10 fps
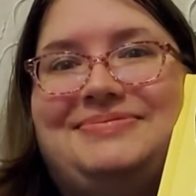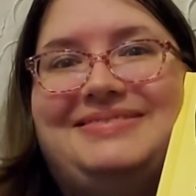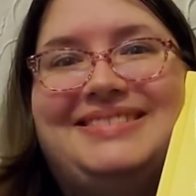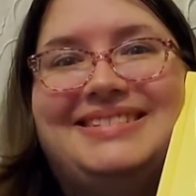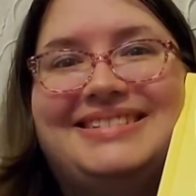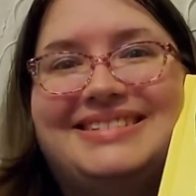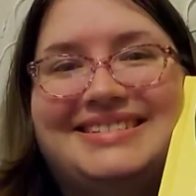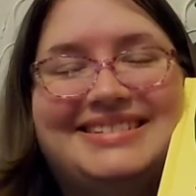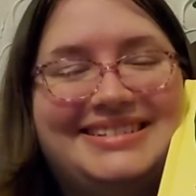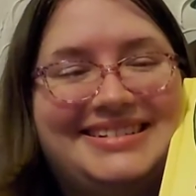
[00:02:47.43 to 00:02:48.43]

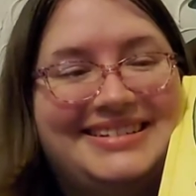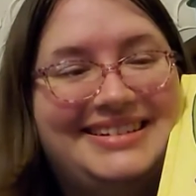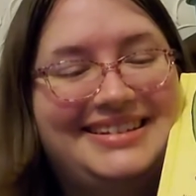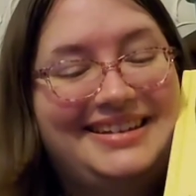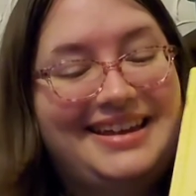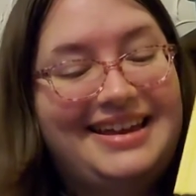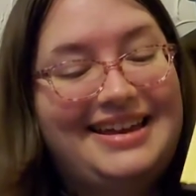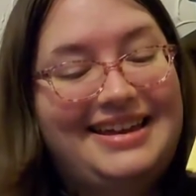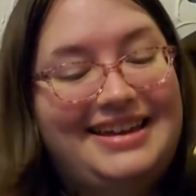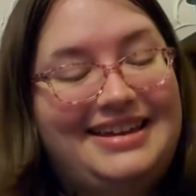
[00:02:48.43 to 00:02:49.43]

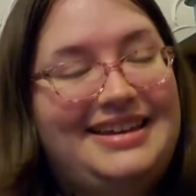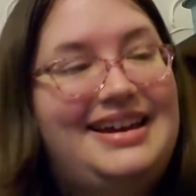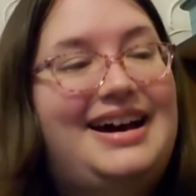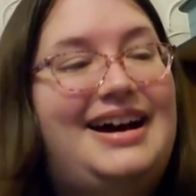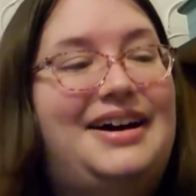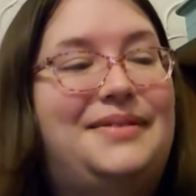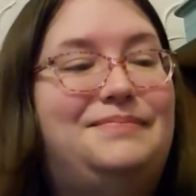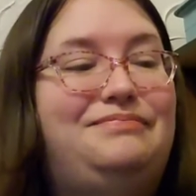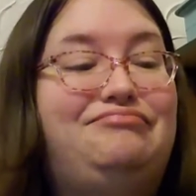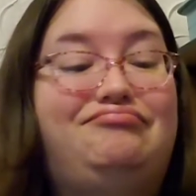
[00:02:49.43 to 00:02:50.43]

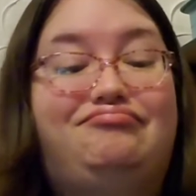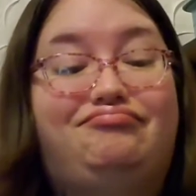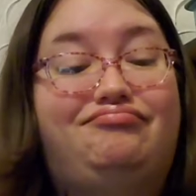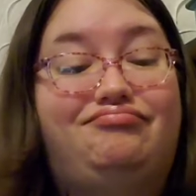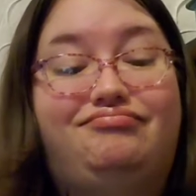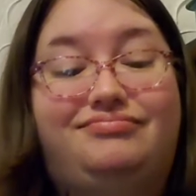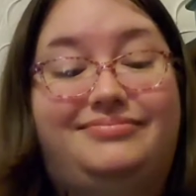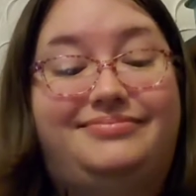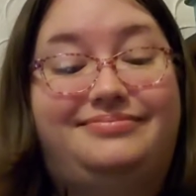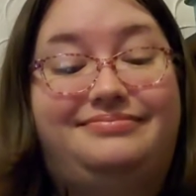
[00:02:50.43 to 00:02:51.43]

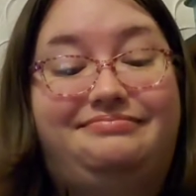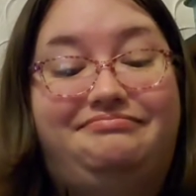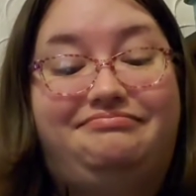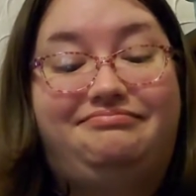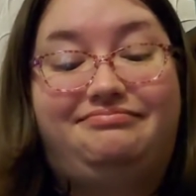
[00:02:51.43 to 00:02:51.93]
(silence)